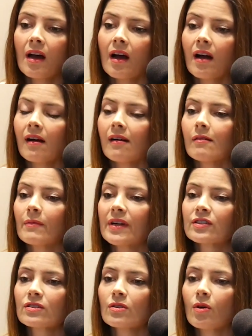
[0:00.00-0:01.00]
And
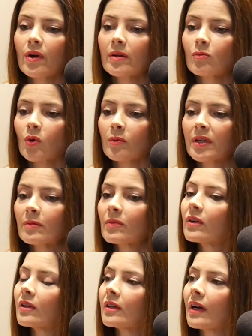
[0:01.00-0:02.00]
just knowing more
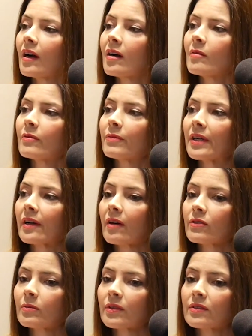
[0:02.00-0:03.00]
people, and being
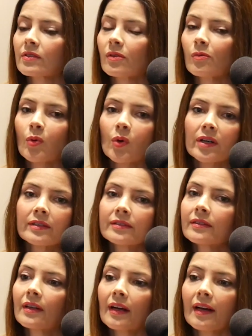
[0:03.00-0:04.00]
comfortable is so
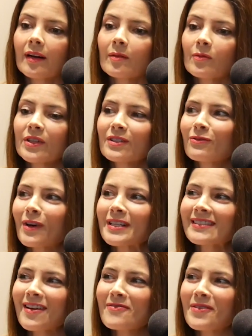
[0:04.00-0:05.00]
important. We do fun
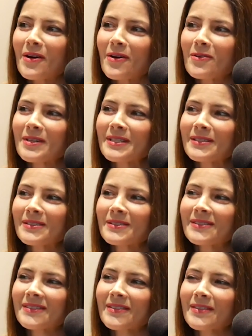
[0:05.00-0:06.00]
stuff though. We do
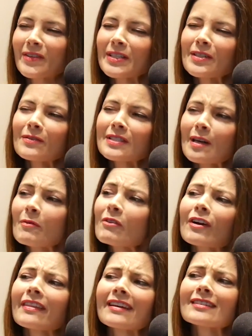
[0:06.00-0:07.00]
some of
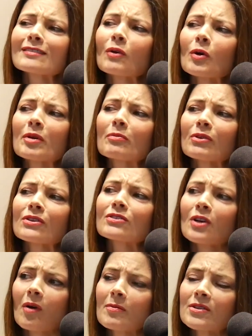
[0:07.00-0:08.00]
our things more people
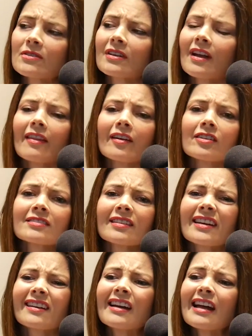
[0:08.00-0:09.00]
show up to than others,
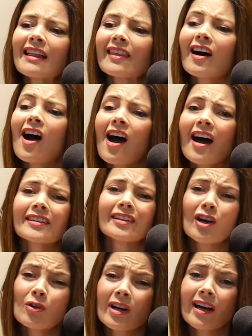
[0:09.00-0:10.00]
like the hot
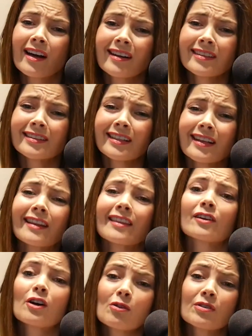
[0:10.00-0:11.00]
yoga,
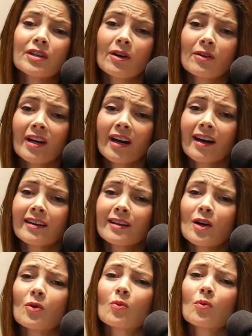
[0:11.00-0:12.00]
the goat yoga.
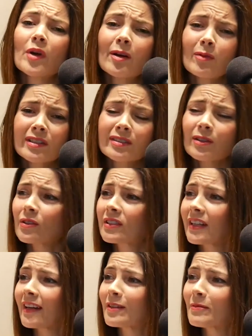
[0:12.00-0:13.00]
We were so
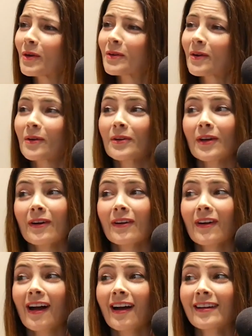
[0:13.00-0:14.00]
excited about goat
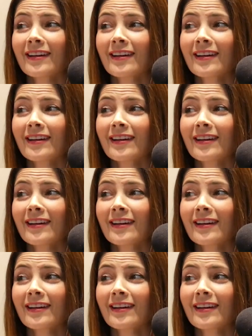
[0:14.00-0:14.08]
yoga.